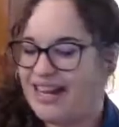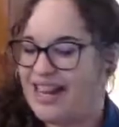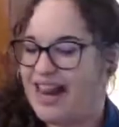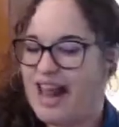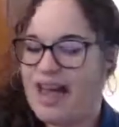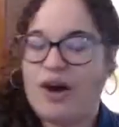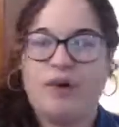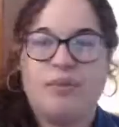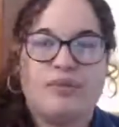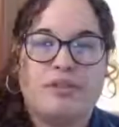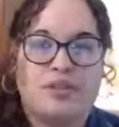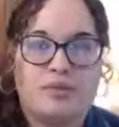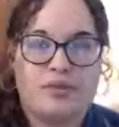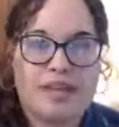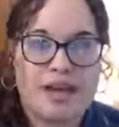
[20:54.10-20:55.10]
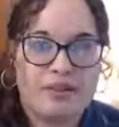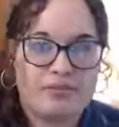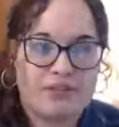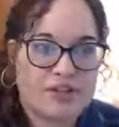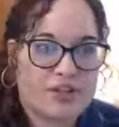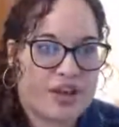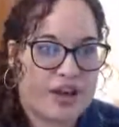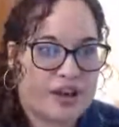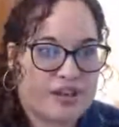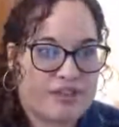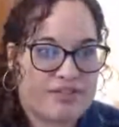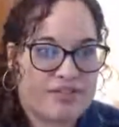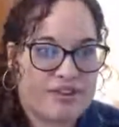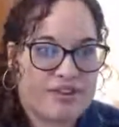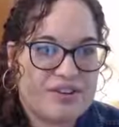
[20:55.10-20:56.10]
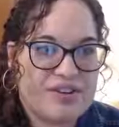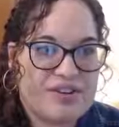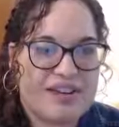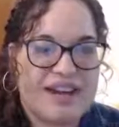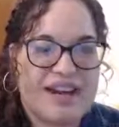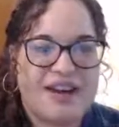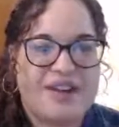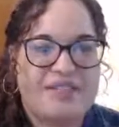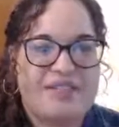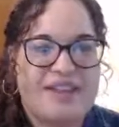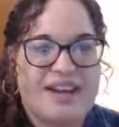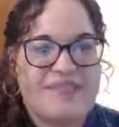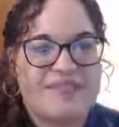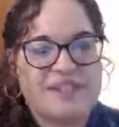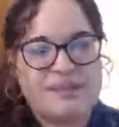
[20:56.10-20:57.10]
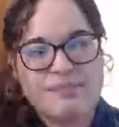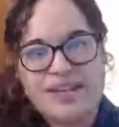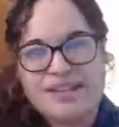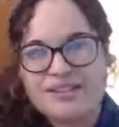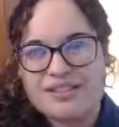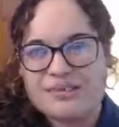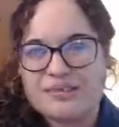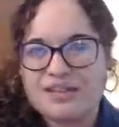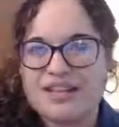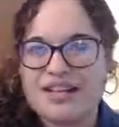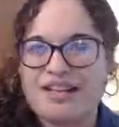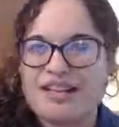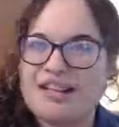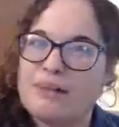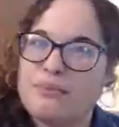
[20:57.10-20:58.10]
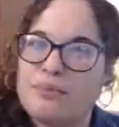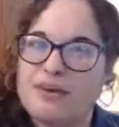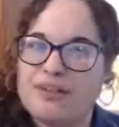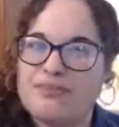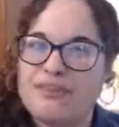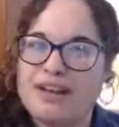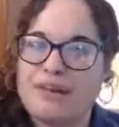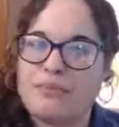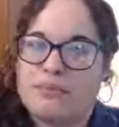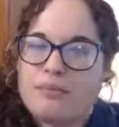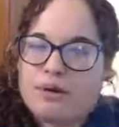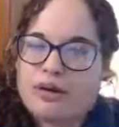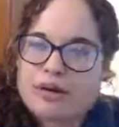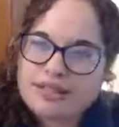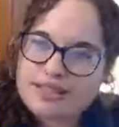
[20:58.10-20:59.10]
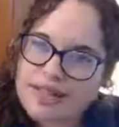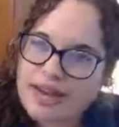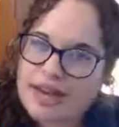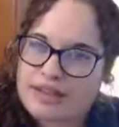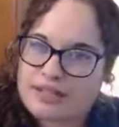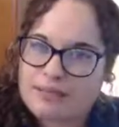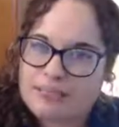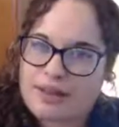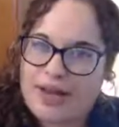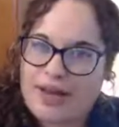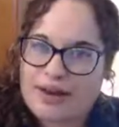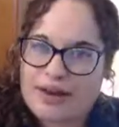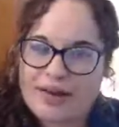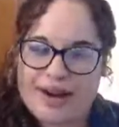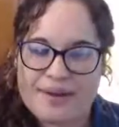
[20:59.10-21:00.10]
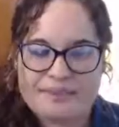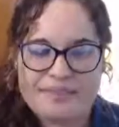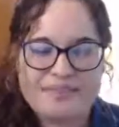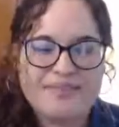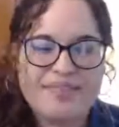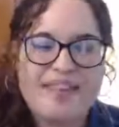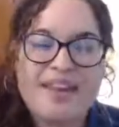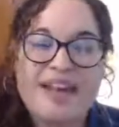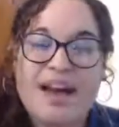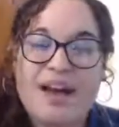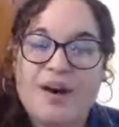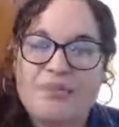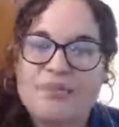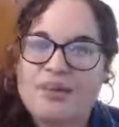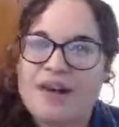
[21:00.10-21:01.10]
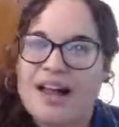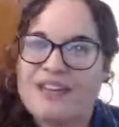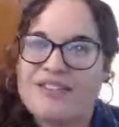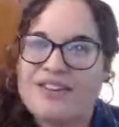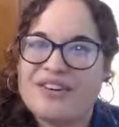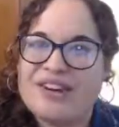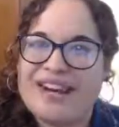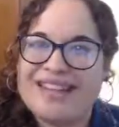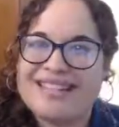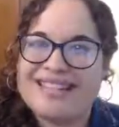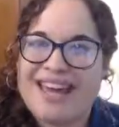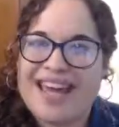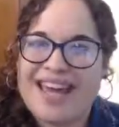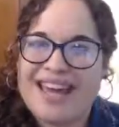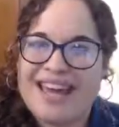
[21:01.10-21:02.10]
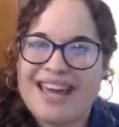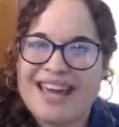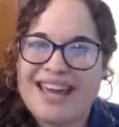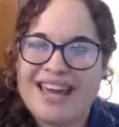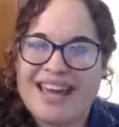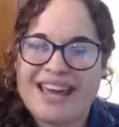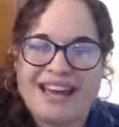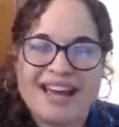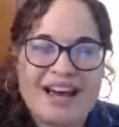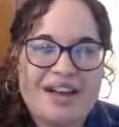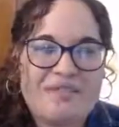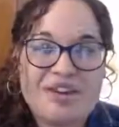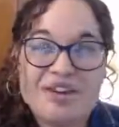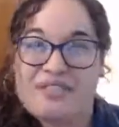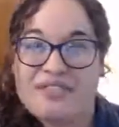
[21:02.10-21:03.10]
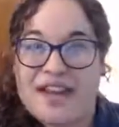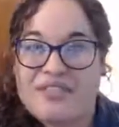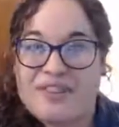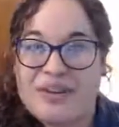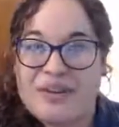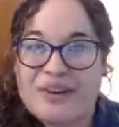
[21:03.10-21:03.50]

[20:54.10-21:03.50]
And I hope this was helpful to all of you. And I hope it just makes your music a little more fun and more exciting to play. All right? I hope you all have a great day. And I'm here if you have any